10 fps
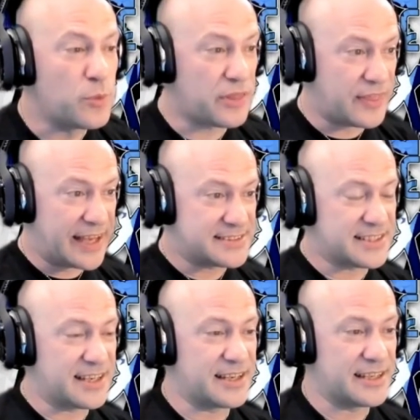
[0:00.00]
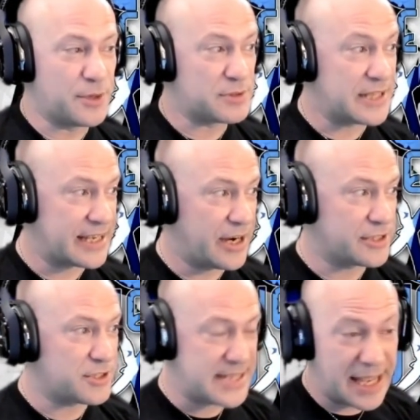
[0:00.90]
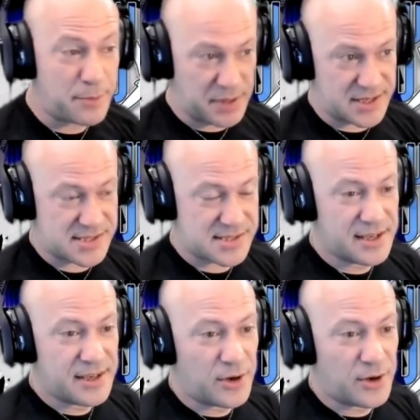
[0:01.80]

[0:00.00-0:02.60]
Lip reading: with that, with that character's headpiece.